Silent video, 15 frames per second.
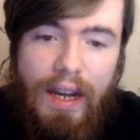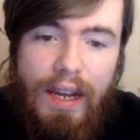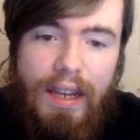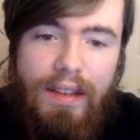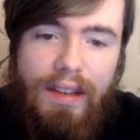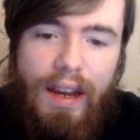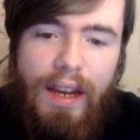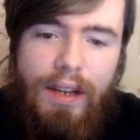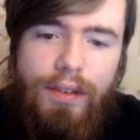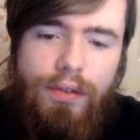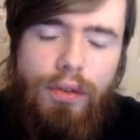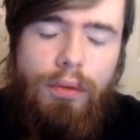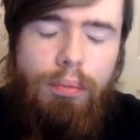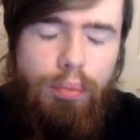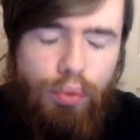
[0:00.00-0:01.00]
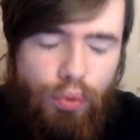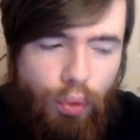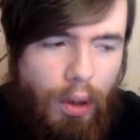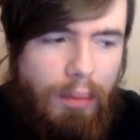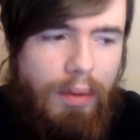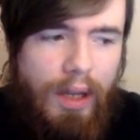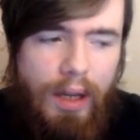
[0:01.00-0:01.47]
is a
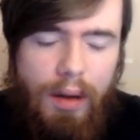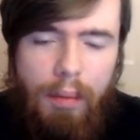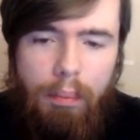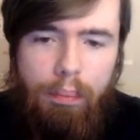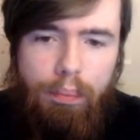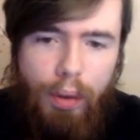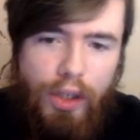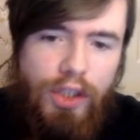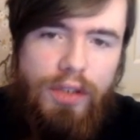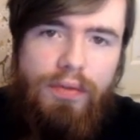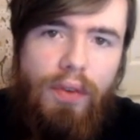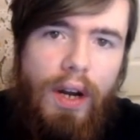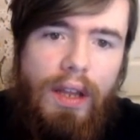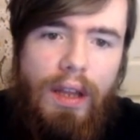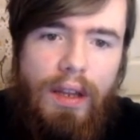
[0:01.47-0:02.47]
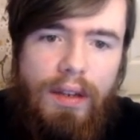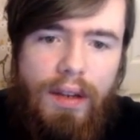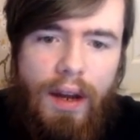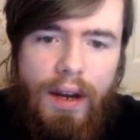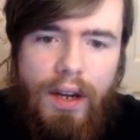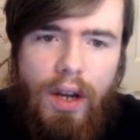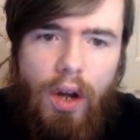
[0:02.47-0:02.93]
supremely budget-friendly
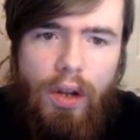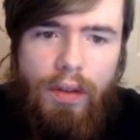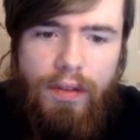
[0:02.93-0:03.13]
deck.